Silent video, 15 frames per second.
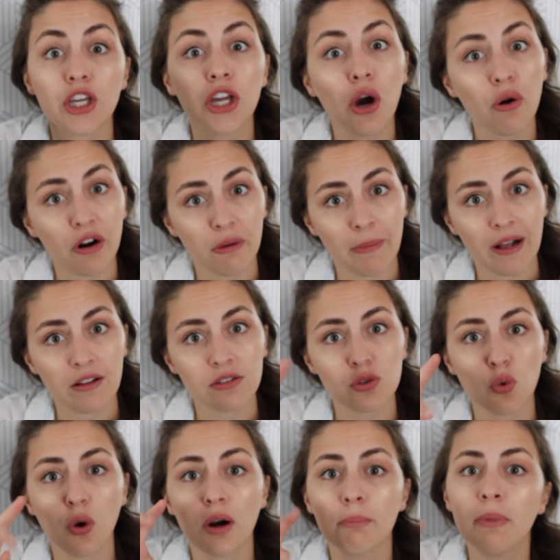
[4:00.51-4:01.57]
yogurt
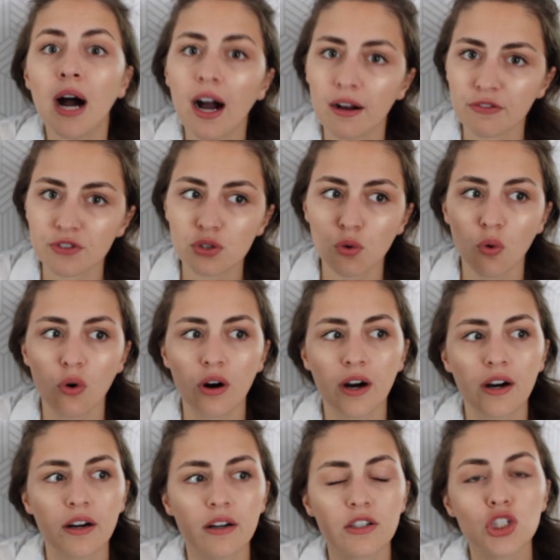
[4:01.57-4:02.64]
melts or puffs
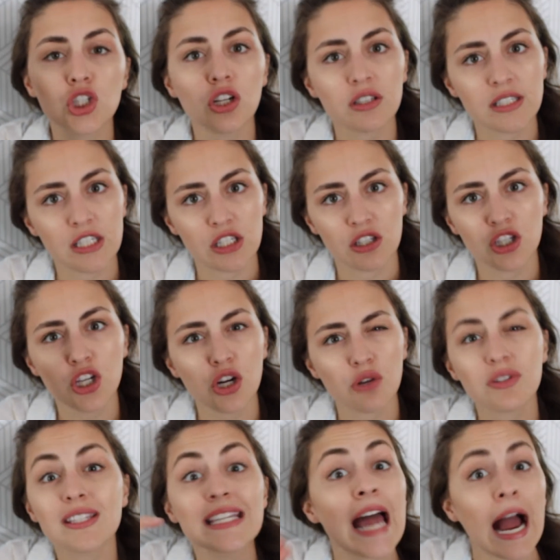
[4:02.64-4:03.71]
or salty, you know,
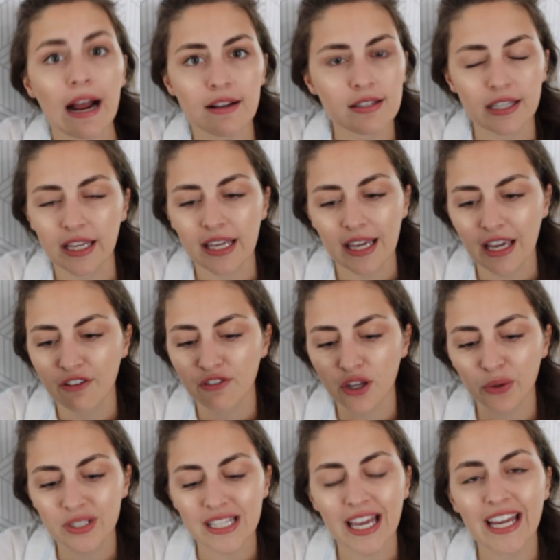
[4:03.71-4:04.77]
snacks. Like if
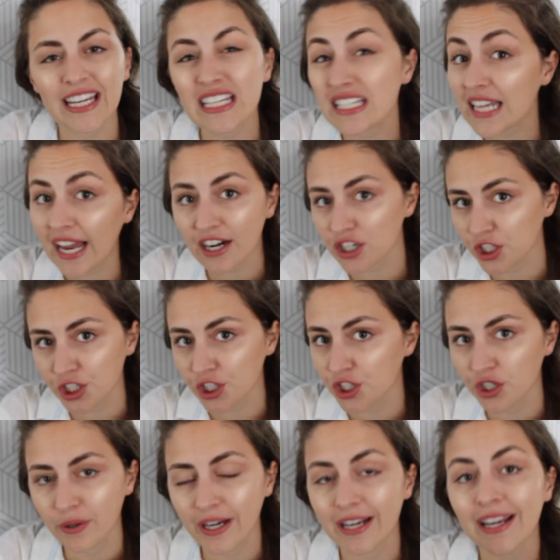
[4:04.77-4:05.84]
there was any texture
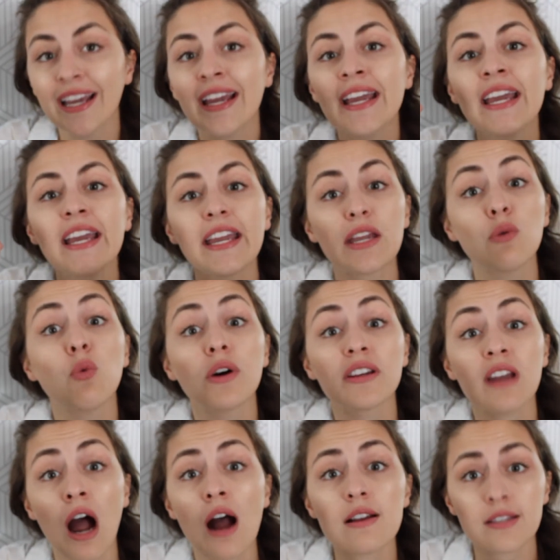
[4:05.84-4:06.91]
to it, he would
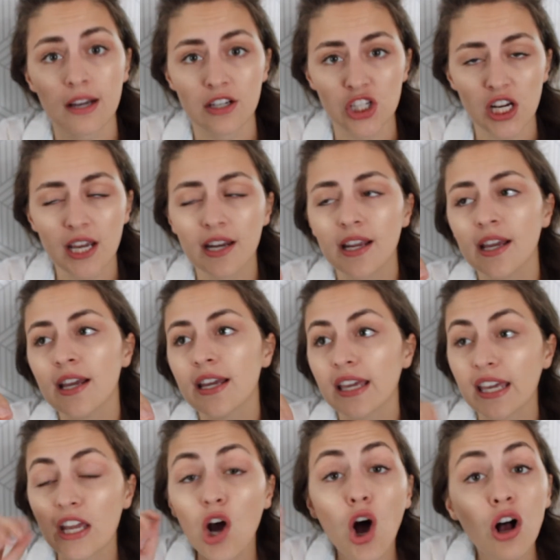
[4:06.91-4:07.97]
not touch it.
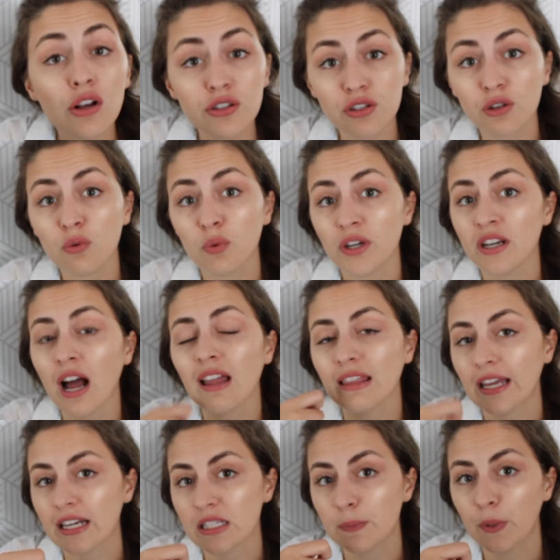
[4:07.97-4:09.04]
He also would not
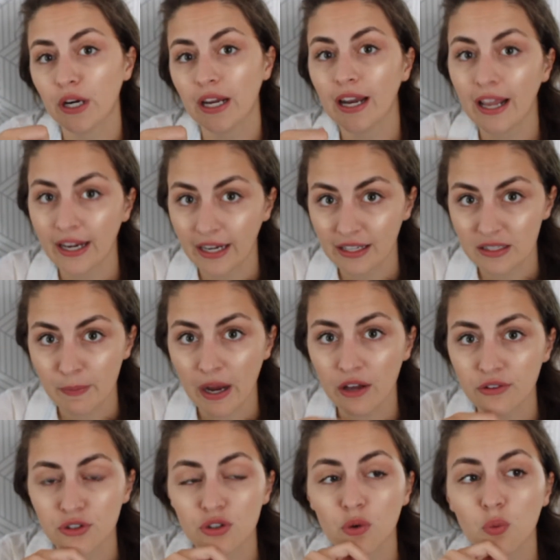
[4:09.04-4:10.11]
let us put it in his
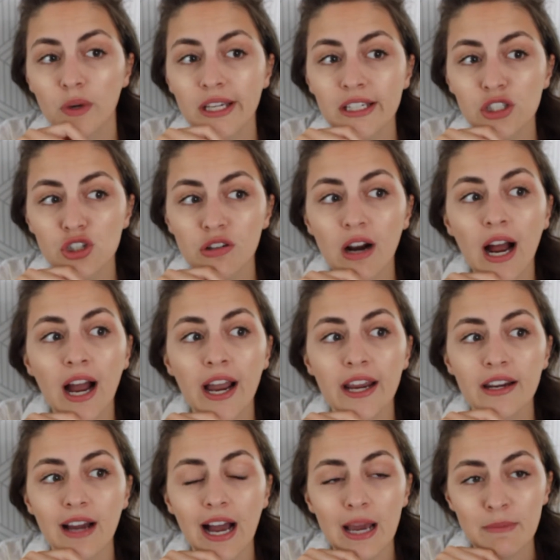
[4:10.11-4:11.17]
mouth. So we
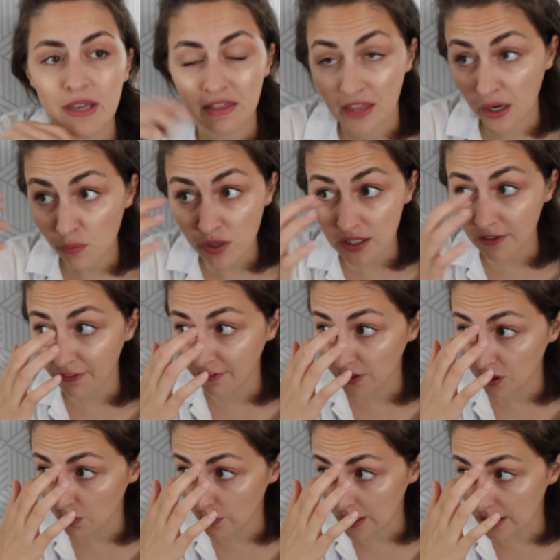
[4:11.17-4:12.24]
tried, I mean, there was a
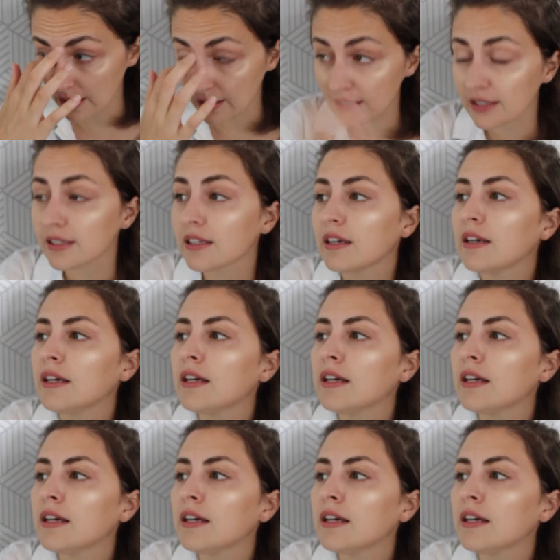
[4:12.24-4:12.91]
few weeks